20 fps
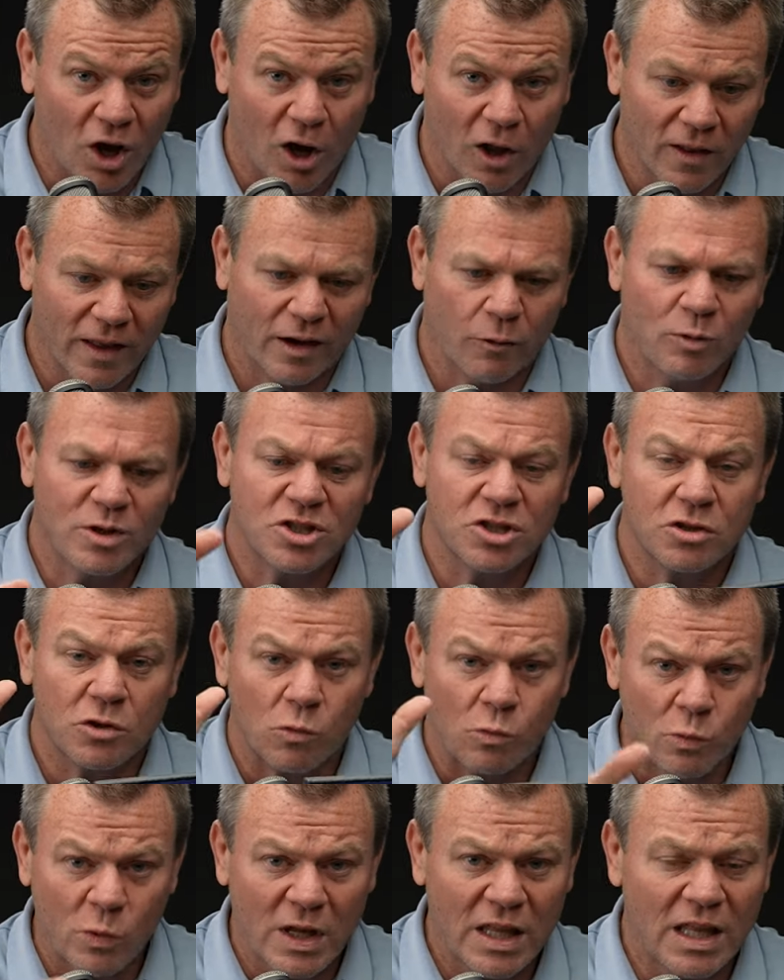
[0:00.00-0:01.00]
calling, which is a
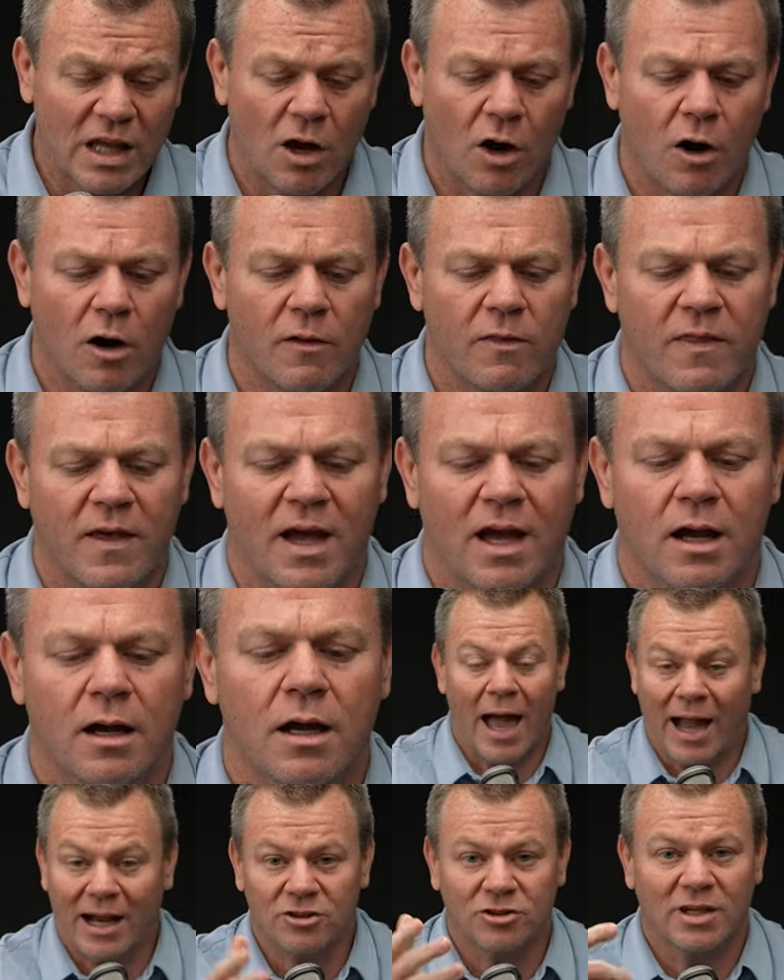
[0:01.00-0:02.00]
really hard thing.
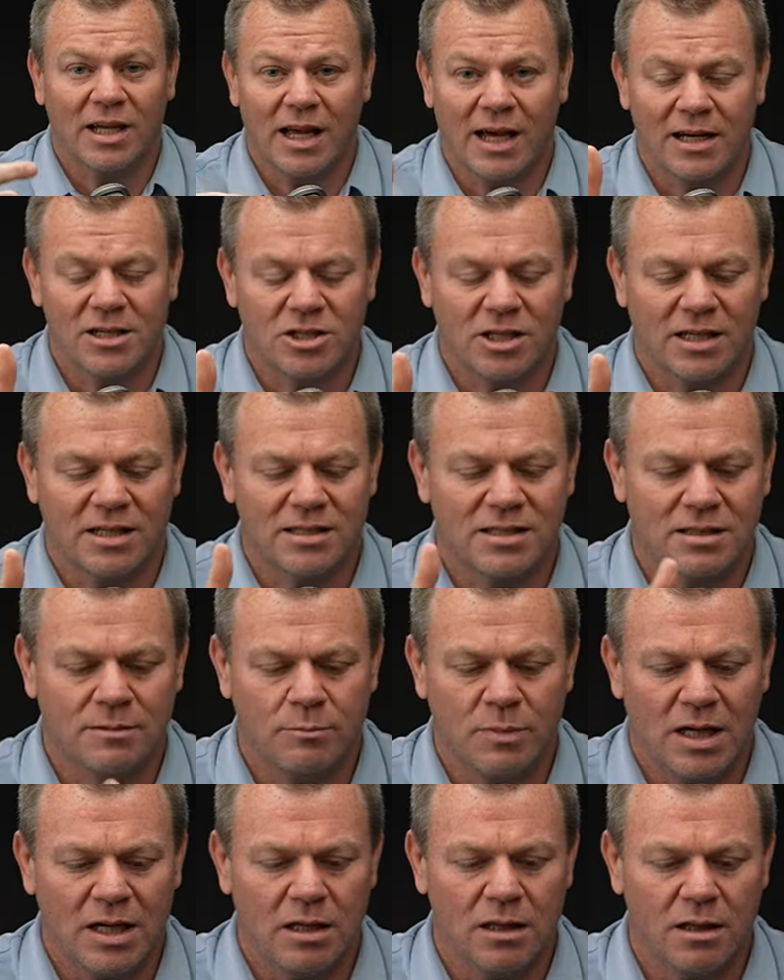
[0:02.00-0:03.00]
I actually got a chance to
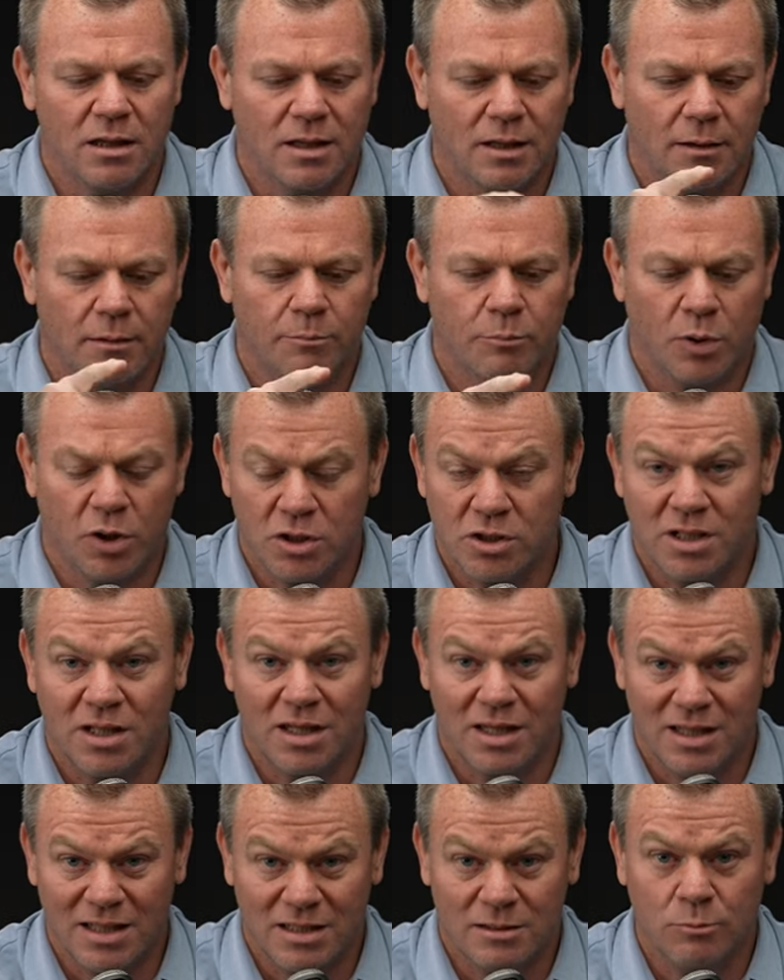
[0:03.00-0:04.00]
meet the person
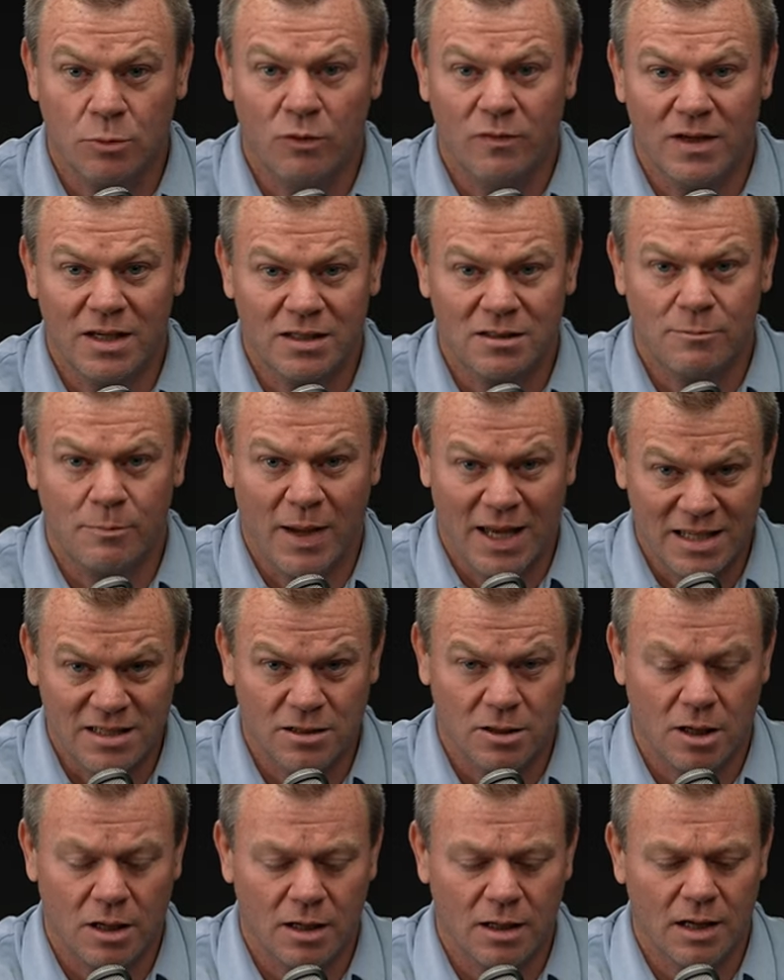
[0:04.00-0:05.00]
that this movie is
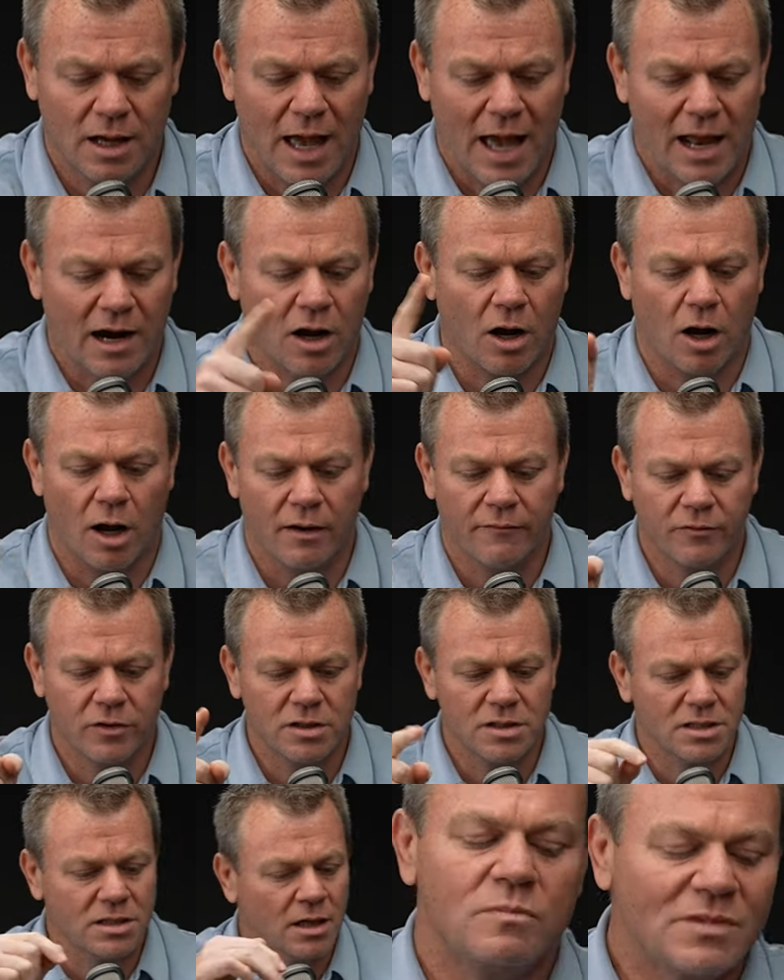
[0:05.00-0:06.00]
based on at a
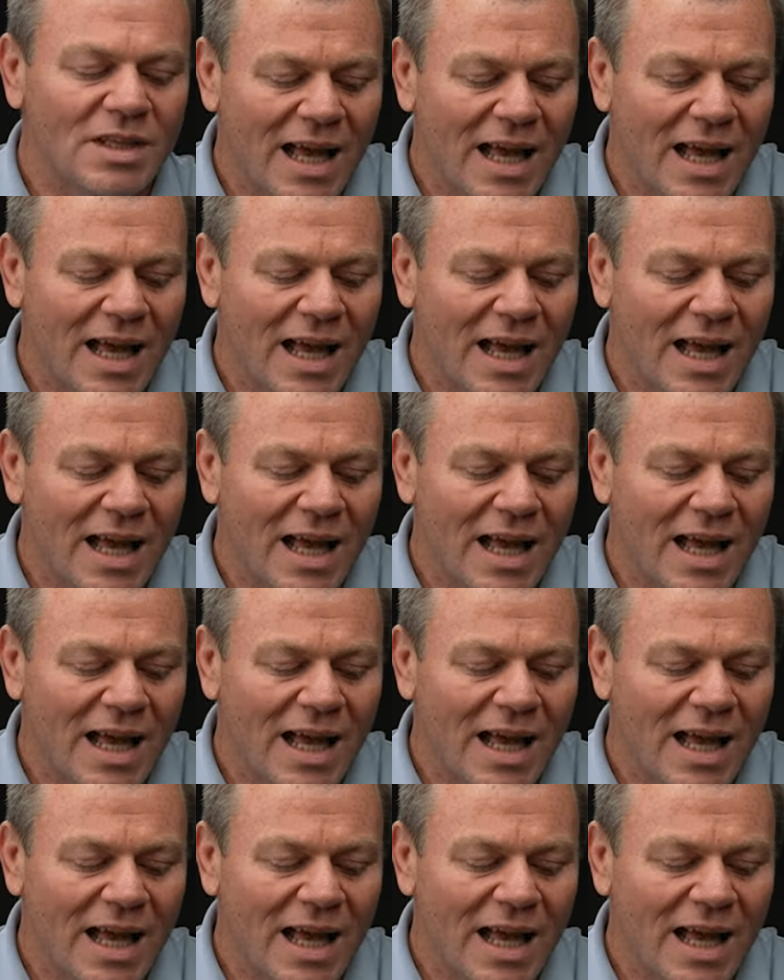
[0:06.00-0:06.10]
conference.